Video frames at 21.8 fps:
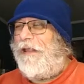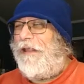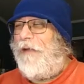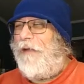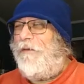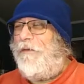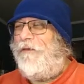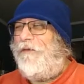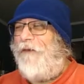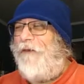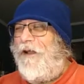That
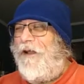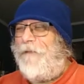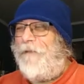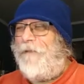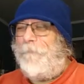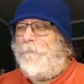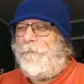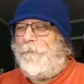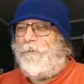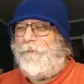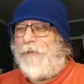was
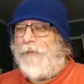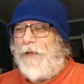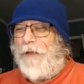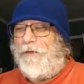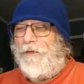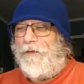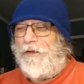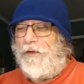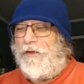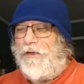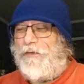fun. That
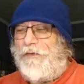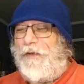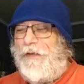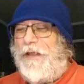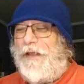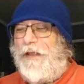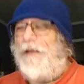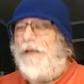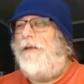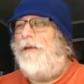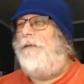was a good
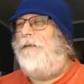trade.